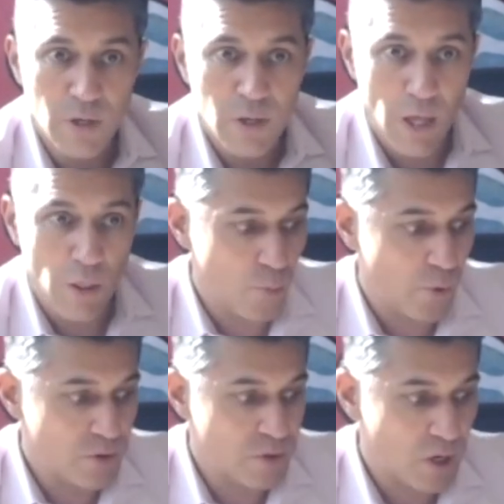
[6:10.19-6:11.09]
And the
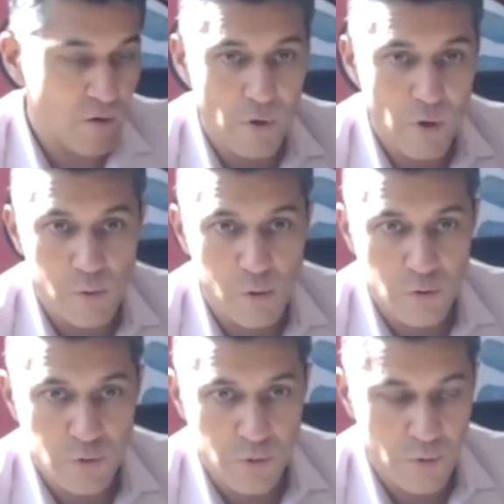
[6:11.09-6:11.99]
pods are available
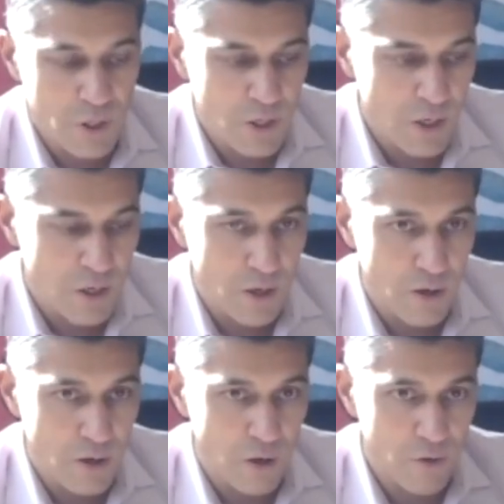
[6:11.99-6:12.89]
also on